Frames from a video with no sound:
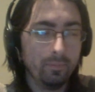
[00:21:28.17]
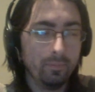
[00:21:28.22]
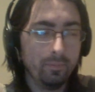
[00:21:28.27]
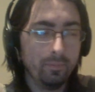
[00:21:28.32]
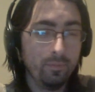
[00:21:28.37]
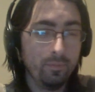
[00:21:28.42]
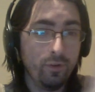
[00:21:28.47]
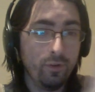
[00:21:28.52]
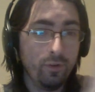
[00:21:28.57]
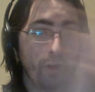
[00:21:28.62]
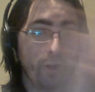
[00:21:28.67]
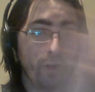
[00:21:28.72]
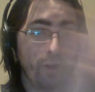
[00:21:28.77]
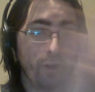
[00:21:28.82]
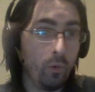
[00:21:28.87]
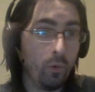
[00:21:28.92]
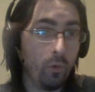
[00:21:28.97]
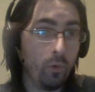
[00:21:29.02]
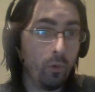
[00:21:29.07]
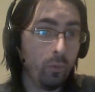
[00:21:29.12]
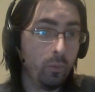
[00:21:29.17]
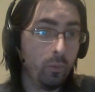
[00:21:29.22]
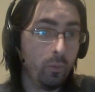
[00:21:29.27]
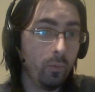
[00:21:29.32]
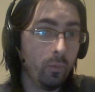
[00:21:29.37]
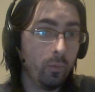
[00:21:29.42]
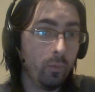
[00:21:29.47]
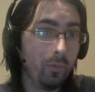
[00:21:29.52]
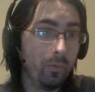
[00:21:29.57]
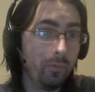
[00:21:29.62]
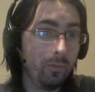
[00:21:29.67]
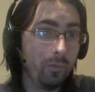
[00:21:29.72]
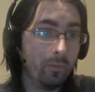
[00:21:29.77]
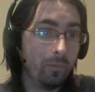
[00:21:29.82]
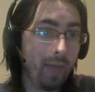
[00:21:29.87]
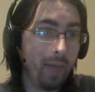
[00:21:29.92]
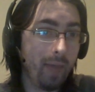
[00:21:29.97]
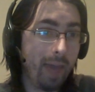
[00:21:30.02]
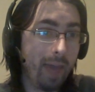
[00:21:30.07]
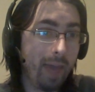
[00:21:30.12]
No,
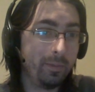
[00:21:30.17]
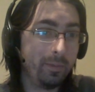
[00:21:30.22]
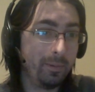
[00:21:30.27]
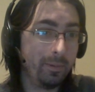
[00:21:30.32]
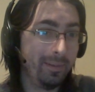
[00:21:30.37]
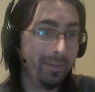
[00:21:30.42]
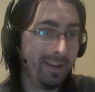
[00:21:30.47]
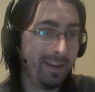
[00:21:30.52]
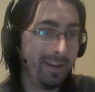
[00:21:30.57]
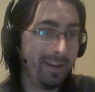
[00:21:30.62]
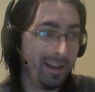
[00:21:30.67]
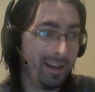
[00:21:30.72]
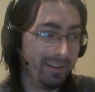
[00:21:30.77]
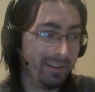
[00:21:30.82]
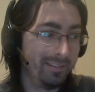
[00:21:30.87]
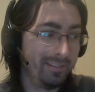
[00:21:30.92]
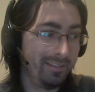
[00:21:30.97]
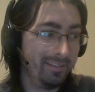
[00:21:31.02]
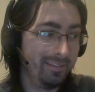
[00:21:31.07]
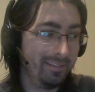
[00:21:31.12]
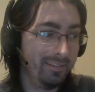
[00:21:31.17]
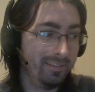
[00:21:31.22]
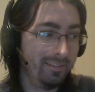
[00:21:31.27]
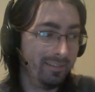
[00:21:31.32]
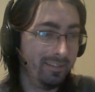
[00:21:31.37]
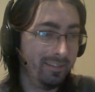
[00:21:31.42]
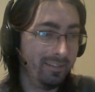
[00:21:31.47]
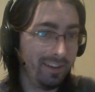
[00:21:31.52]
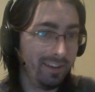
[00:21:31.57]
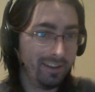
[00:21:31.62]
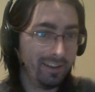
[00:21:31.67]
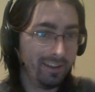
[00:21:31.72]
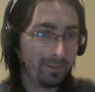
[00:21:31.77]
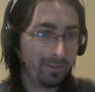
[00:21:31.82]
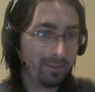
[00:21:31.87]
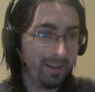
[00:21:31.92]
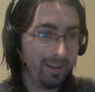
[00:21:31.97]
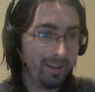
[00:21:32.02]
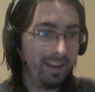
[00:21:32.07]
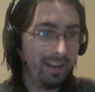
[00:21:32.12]
absolutely not. Josh
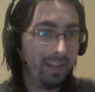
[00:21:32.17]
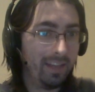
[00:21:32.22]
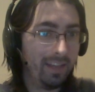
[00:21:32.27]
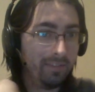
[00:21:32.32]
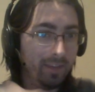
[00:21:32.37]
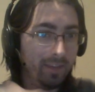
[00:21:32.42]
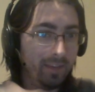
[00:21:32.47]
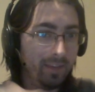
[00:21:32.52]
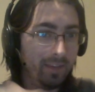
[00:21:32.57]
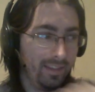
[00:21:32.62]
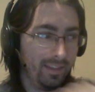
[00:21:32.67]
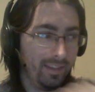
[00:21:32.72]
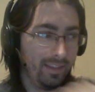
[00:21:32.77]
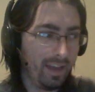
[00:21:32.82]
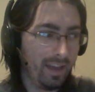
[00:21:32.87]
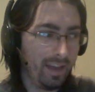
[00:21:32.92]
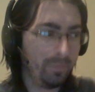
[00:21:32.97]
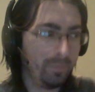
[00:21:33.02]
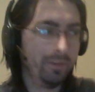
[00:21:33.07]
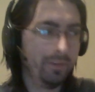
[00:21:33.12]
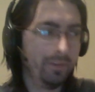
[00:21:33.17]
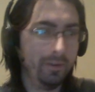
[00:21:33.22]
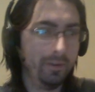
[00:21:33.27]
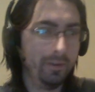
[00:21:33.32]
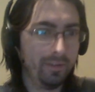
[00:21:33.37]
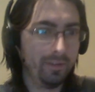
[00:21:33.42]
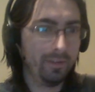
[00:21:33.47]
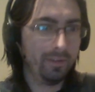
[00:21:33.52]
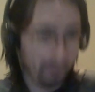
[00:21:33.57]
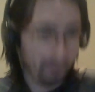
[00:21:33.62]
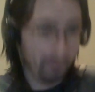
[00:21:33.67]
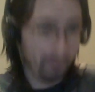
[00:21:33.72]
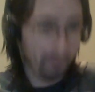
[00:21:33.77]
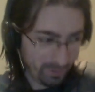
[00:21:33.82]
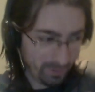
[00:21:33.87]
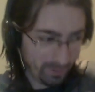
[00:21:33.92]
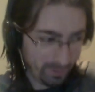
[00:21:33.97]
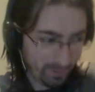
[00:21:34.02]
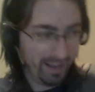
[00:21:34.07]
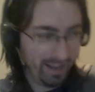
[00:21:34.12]
Rain, if given the opportunity, will
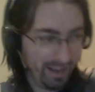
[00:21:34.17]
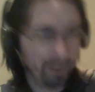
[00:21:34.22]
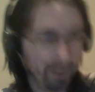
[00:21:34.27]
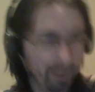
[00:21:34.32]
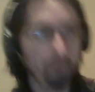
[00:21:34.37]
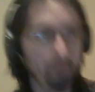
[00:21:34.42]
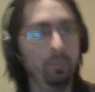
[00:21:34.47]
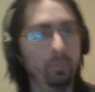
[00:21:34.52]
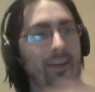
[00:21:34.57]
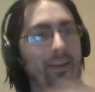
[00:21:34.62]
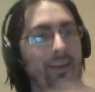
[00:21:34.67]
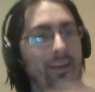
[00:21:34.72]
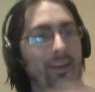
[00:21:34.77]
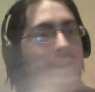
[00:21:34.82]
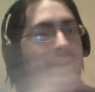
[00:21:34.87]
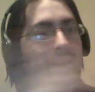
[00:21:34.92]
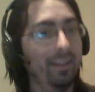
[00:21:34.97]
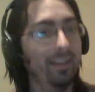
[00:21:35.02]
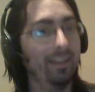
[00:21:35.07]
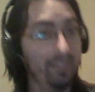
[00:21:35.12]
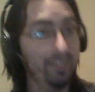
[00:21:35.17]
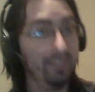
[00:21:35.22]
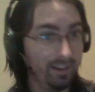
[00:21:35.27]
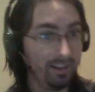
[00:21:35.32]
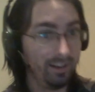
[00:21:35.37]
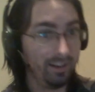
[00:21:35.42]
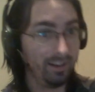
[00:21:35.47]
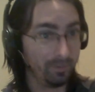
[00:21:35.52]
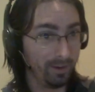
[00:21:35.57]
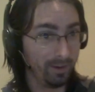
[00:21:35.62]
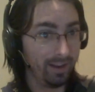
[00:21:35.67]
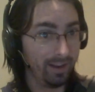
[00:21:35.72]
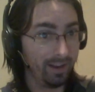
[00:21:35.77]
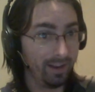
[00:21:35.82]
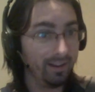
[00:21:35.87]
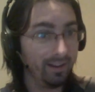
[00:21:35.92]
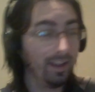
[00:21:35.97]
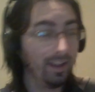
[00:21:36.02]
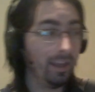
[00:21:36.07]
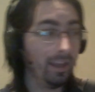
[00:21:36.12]
go ahead and be Josh Rain.
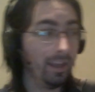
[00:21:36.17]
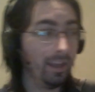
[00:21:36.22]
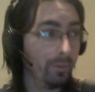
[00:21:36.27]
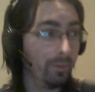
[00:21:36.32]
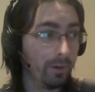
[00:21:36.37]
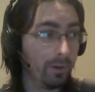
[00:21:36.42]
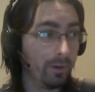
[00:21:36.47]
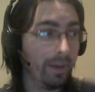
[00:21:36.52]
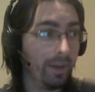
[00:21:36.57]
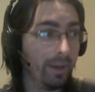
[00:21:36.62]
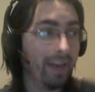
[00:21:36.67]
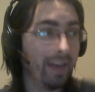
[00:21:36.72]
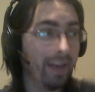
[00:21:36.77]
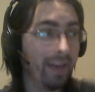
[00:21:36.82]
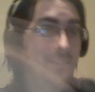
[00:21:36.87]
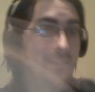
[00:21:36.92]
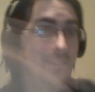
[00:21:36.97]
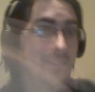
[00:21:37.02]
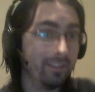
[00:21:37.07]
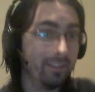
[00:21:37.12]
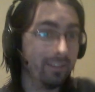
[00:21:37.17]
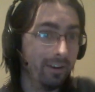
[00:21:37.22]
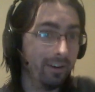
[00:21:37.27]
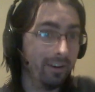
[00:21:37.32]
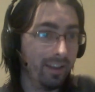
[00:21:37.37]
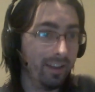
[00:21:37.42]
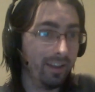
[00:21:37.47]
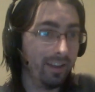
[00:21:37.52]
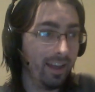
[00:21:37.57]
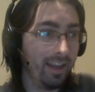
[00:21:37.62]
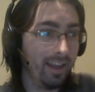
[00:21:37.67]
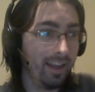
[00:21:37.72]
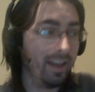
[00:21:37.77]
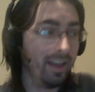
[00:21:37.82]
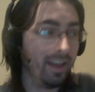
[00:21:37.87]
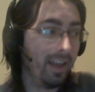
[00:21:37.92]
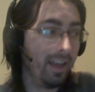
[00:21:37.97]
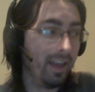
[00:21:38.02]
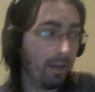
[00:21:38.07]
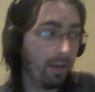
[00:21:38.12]
He will go ahead and assert
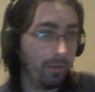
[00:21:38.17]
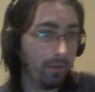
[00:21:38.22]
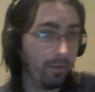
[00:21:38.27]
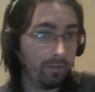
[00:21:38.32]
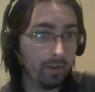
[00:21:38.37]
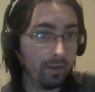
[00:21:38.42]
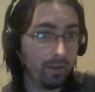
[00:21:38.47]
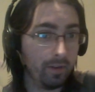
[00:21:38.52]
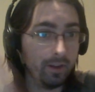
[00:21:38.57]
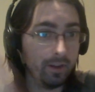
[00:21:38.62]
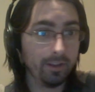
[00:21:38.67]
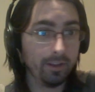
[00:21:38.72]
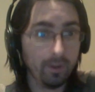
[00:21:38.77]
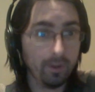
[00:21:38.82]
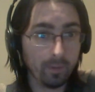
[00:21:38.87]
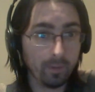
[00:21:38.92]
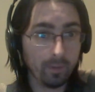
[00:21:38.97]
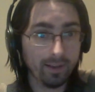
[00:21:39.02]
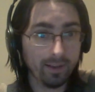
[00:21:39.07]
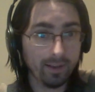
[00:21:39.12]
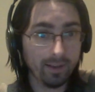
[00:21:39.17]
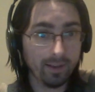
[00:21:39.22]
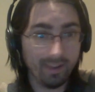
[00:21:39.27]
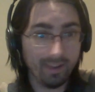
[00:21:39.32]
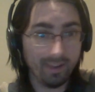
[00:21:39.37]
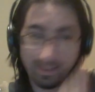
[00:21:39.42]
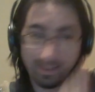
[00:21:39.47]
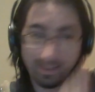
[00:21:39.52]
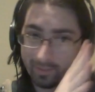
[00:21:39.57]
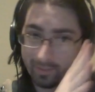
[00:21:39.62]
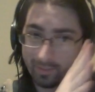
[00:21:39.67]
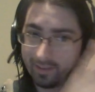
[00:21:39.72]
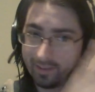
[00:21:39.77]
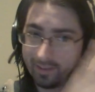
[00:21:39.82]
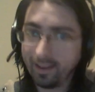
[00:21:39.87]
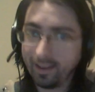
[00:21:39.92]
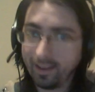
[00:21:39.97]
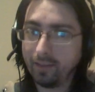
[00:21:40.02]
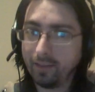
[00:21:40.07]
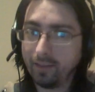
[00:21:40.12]
a very, very human and
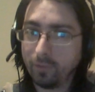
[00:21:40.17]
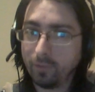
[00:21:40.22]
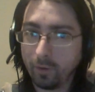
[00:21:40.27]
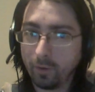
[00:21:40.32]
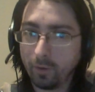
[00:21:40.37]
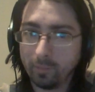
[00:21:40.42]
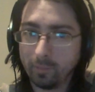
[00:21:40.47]
mundane form.